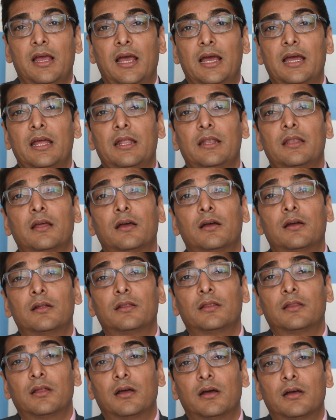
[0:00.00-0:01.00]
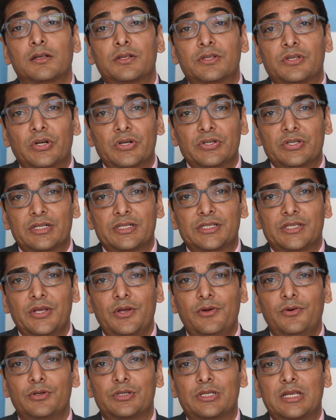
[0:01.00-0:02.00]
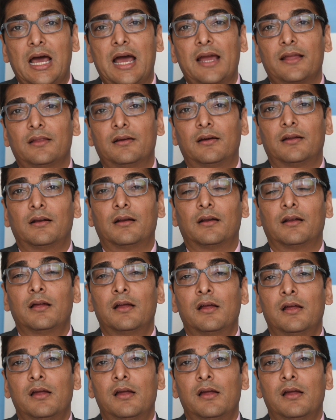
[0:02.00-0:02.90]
and the surgeons used either